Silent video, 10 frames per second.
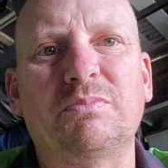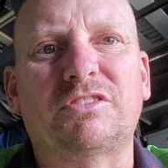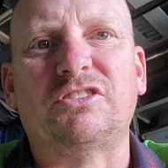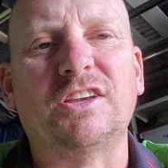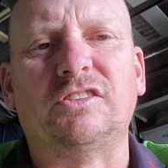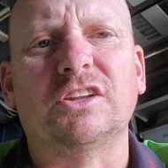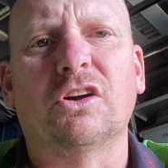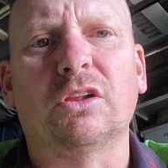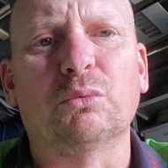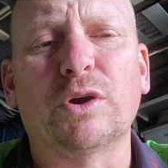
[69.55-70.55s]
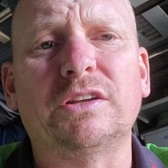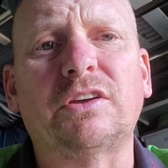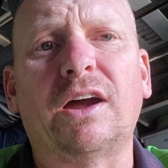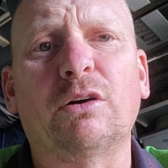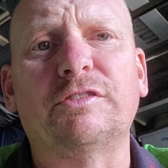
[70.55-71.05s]
$60
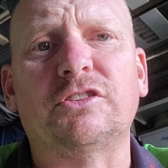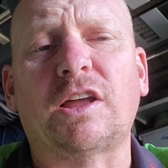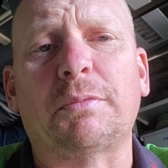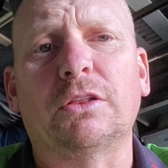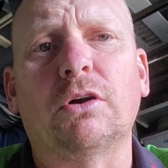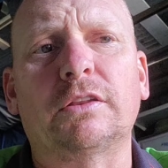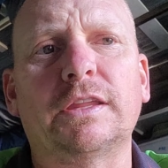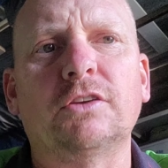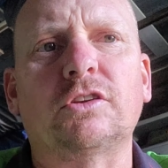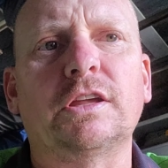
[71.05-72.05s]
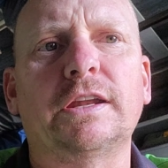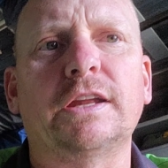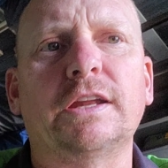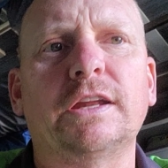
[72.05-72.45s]
retail for something like this, and it's